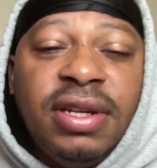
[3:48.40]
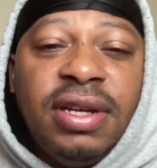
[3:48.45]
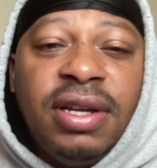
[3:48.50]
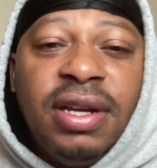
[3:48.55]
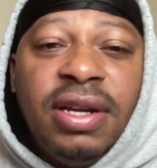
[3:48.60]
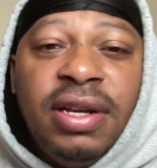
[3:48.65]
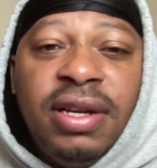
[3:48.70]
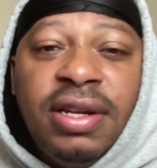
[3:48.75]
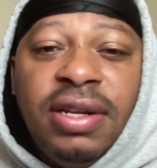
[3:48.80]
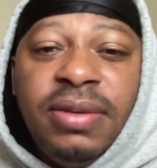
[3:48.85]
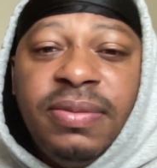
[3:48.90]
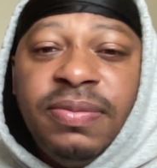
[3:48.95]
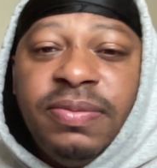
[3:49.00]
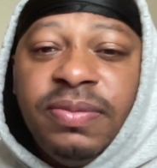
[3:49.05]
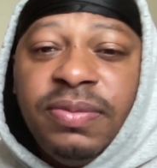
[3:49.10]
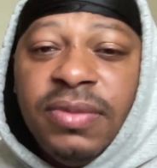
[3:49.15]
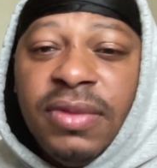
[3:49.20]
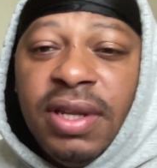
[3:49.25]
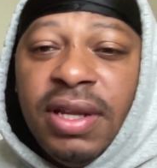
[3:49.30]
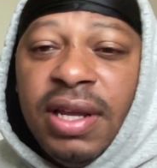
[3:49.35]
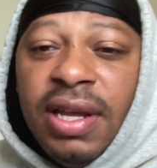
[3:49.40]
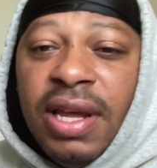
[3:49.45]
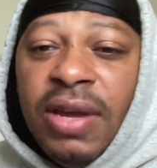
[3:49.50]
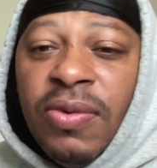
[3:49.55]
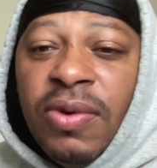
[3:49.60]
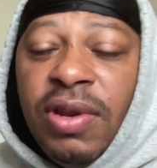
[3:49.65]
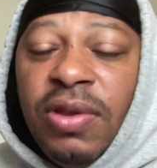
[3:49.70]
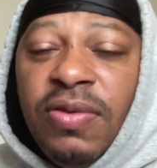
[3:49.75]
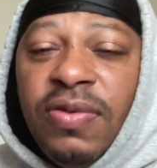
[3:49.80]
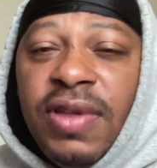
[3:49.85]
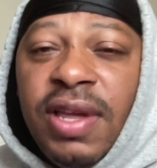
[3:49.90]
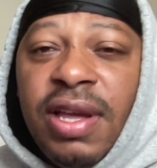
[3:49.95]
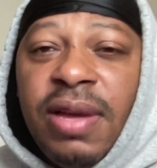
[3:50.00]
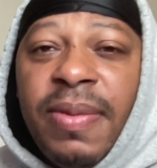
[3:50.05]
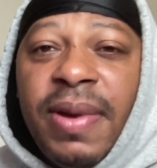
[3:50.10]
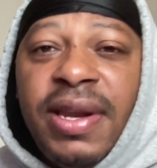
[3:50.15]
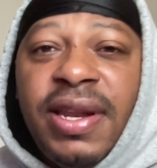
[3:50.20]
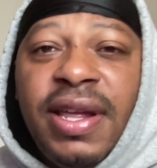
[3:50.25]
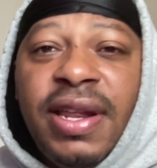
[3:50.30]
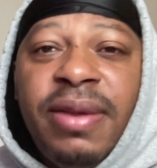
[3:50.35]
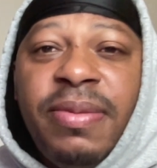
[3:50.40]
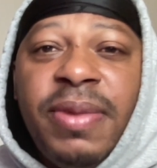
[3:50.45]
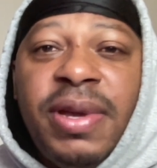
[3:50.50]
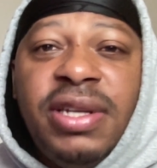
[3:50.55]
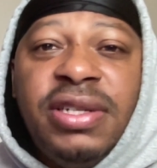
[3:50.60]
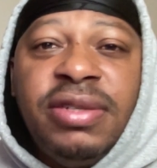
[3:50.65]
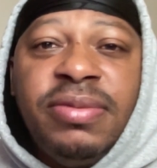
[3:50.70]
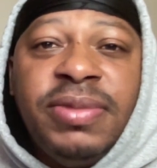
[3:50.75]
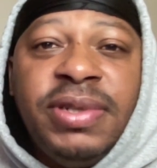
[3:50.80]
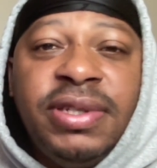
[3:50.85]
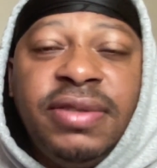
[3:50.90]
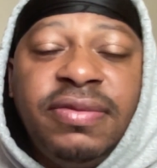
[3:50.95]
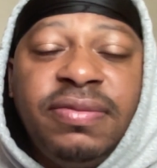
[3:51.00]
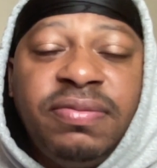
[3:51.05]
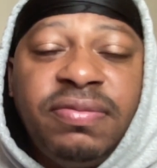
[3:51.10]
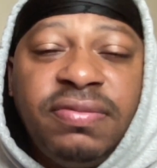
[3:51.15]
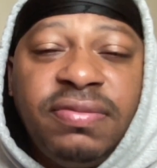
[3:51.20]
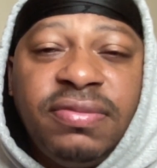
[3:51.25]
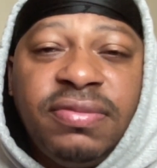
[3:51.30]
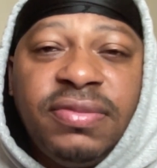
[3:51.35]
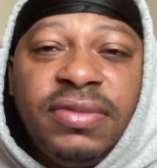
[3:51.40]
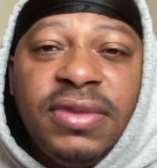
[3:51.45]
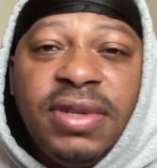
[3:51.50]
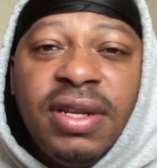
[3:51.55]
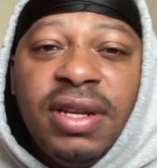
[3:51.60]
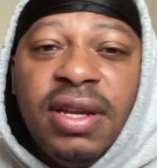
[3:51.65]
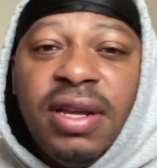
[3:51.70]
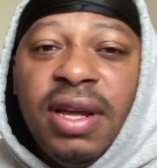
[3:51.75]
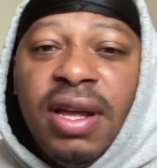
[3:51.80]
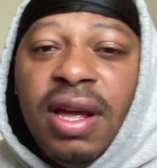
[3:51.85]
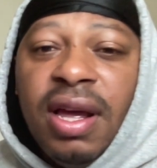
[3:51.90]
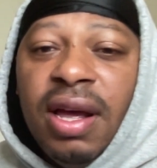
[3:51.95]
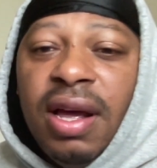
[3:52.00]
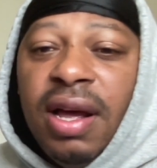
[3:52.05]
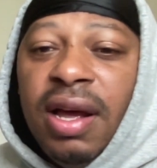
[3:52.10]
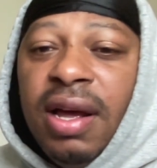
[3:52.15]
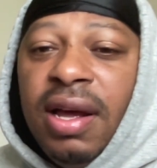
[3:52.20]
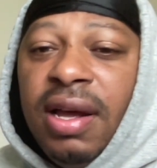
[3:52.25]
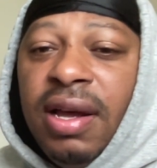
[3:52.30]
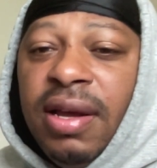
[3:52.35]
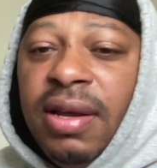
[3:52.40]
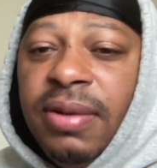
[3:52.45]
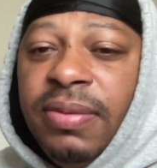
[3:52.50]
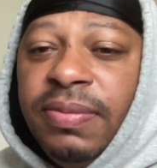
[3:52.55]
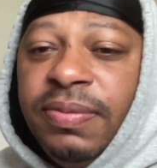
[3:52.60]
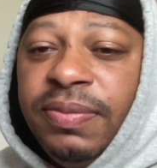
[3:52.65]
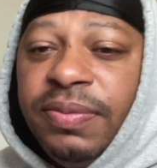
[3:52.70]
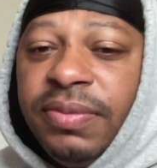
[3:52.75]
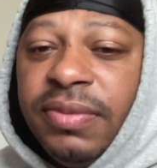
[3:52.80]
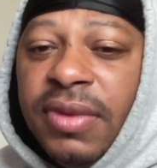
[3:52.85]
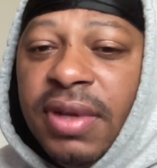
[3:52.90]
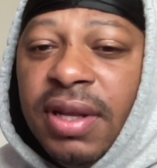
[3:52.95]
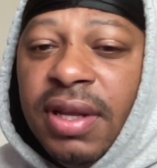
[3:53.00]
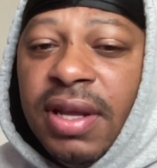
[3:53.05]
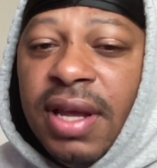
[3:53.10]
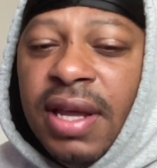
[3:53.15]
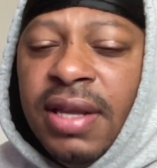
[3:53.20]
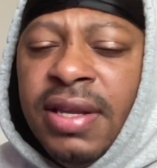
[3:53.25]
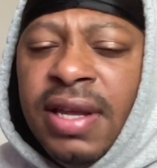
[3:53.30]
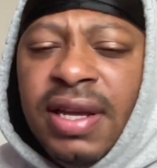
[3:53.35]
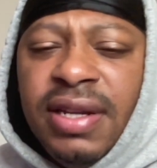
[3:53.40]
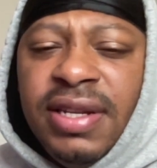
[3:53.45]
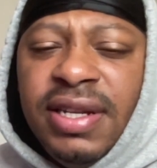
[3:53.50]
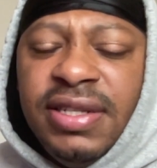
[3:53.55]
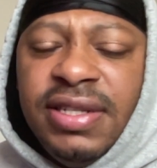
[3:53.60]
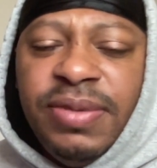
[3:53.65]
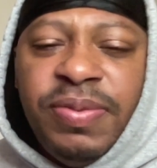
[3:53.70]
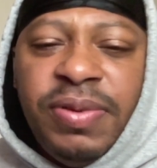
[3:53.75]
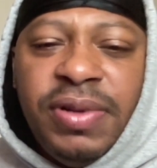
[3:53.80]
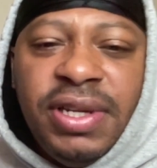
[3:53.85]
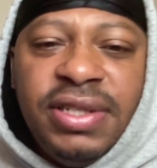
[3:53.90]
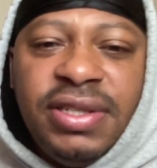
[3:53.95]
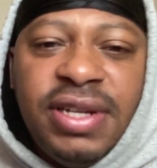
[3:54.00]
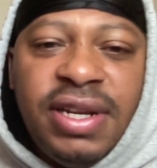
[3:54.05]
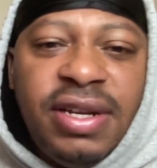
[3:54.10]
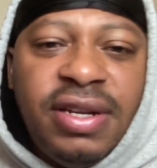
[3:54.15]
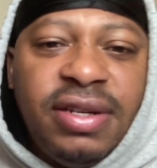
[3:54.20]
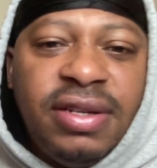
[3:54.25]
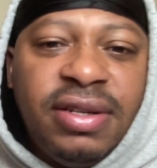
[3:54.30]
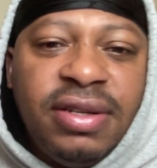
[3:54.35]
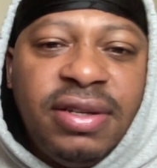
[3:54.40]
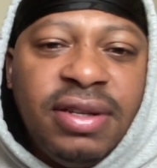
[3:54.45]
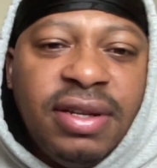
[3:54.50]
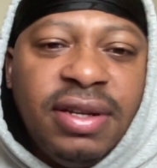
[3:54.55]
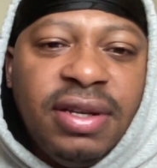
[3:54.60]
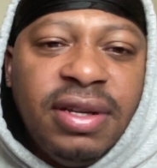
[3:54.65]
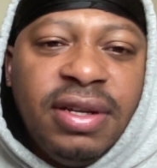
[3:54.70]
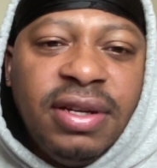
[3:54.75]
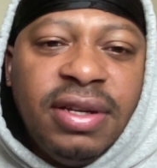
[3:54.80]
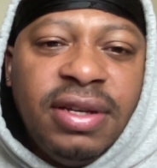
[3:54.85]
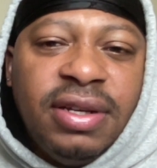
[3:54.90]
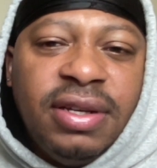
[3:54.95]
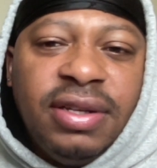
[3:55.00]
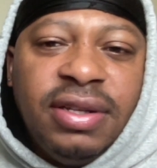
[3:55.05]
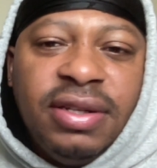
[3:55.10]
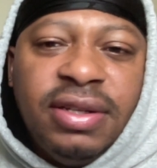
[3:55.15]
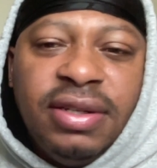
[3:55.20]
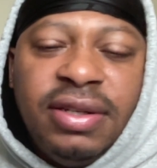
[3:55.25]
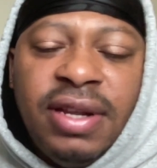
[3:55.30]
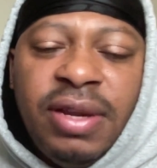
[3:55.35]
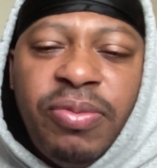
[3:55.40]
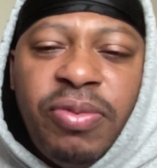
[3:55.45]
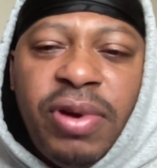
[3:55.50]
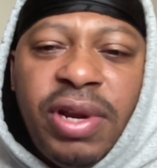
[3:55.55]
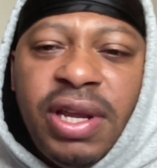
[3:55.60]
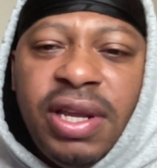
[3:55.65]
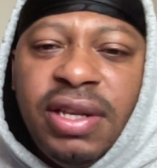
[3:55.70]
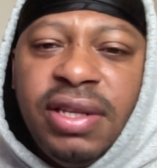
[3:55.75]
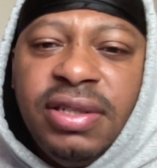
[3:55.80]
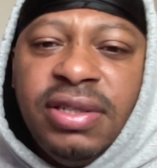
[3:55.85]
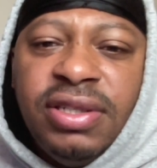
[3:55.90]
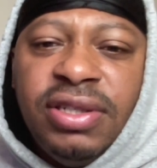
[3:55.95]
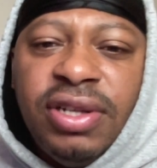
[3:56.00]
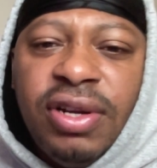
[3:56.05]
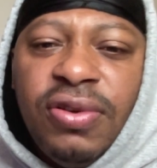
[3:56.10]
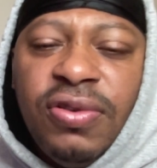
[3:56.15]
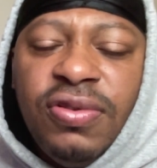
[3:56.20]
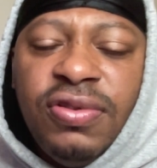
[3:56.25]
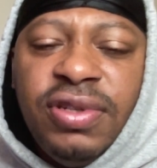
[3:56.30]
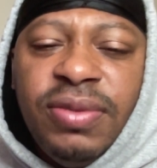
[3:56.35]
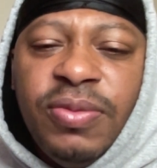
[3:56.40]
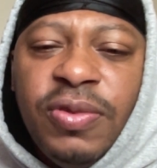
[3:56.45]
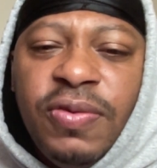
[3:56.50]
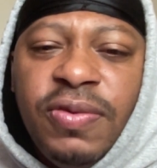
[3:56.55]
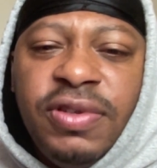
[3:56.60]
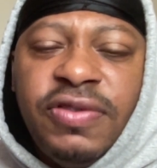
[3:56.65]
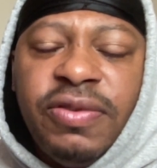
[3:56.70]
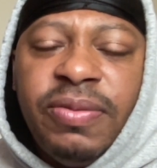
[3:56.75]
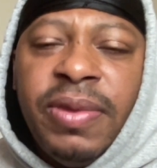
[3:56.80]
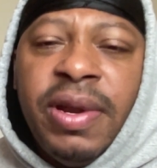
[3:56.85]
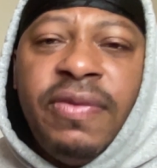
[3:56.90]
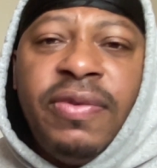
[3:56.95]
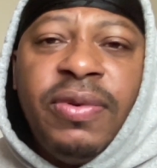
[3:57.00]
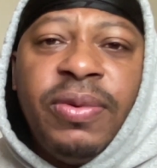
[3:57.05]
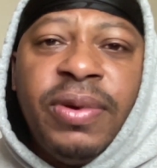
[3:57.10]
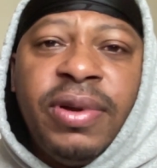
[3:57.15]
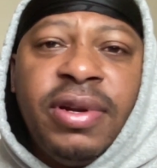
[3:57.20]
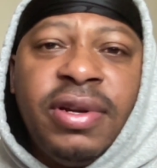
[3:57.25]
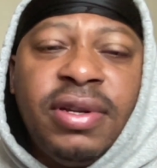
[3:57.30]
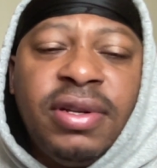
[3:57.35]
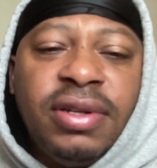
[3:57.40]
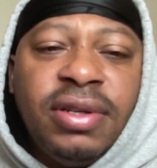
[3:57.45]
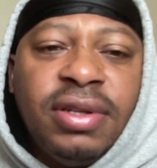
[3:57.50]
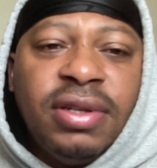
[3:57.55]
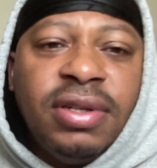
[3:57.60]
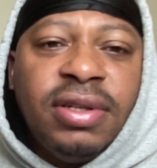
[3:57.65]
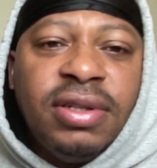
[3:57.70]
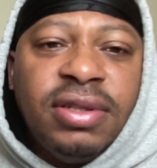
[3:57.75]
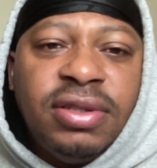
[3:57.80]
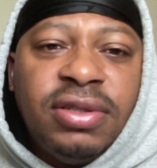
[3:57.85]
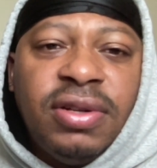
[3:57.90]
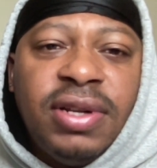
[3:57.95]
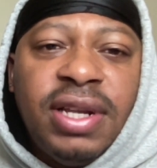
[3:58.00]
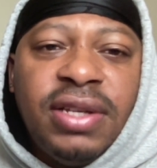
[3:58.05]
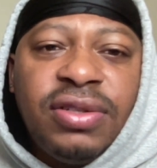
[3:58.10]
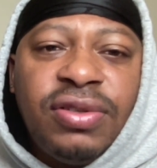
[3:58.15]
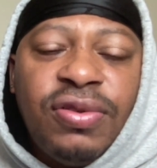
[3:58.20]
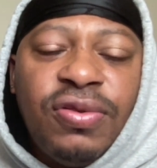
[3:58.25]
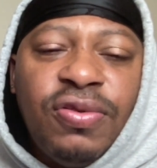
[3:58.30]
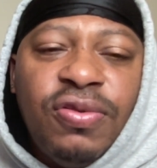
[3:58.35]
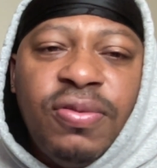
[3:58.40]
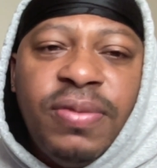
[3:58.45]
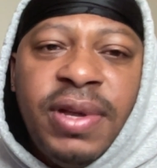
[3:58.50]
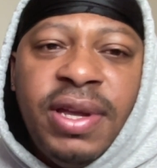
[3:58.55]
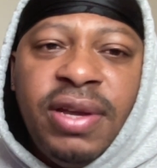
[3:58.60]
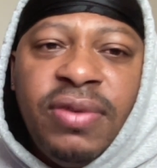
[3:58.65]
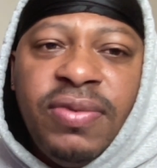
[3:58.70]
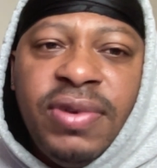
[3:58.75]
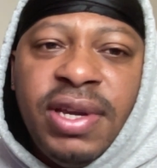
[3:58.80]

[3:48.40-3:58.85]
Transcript: And what do you think about the animation, man? And yeah, Disney+, they're bringing shows and movies from everywhere. So that's cool, man.